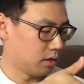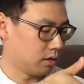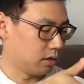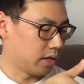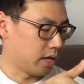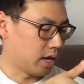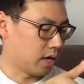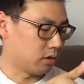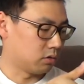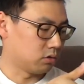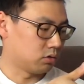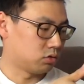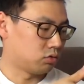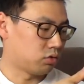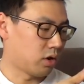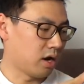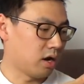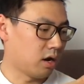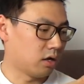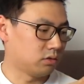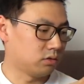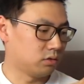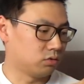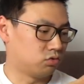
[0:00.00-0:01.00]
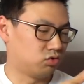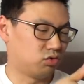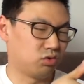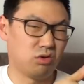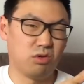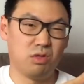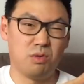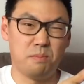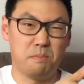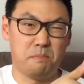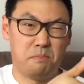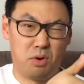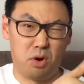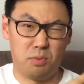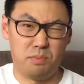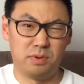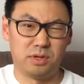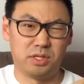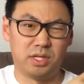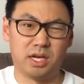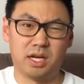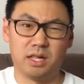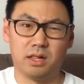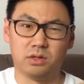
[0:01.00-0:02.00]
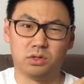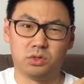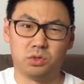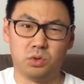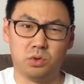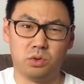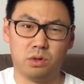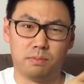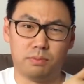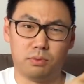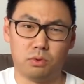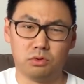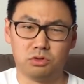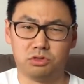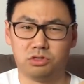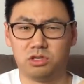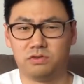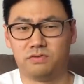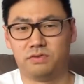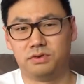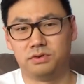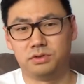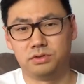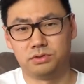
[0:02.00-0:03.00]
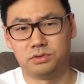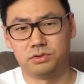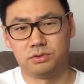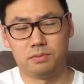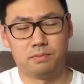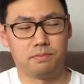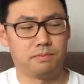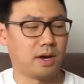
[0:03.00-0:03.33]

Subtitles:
Now try not to drill them perpendicular to the board surface,